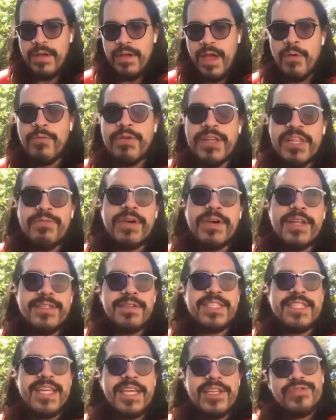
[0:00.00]
I really wanted to
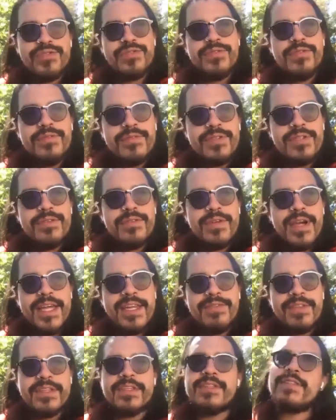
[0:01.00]
stay true to kind
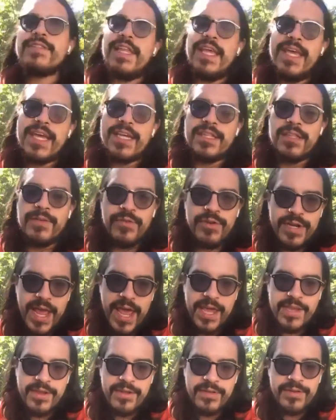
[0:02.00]
of the slang and the
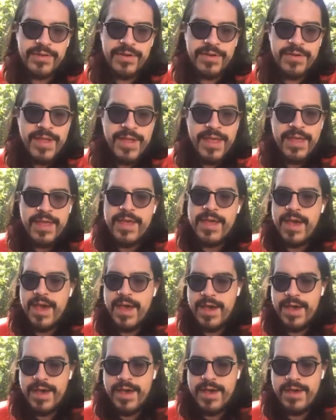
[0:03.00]
vernacular
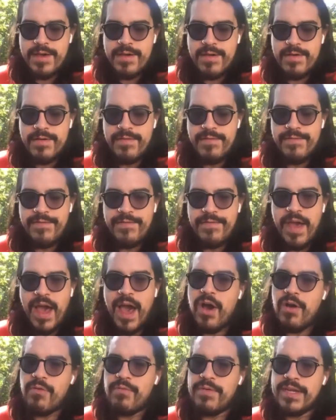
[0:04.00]
of
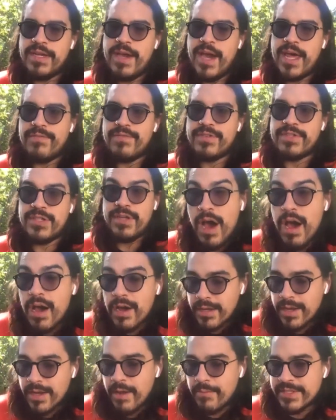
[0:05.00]
how we kind of
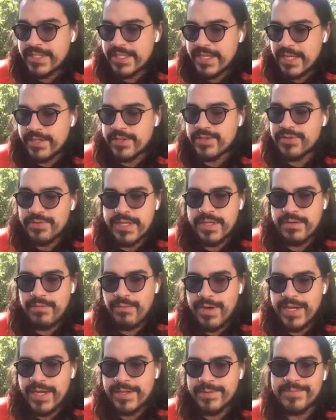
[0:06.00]
talk, I would say, in Treaty
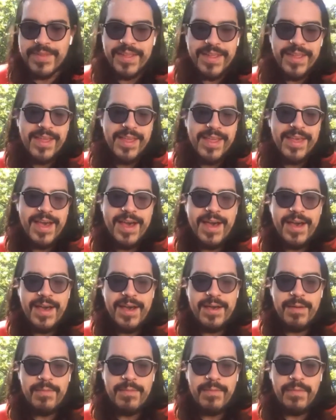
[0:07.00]
1,
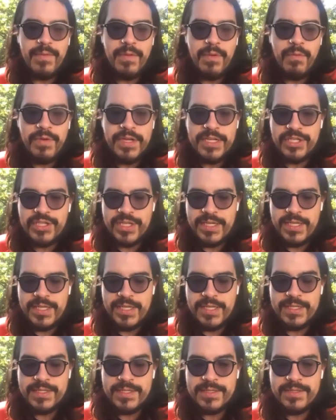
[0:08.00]
which
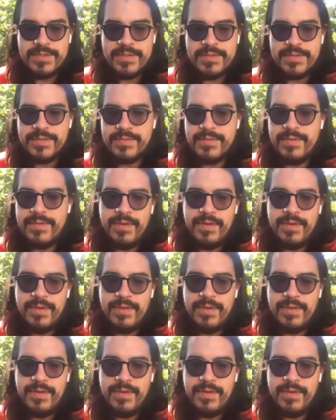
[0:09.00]
is,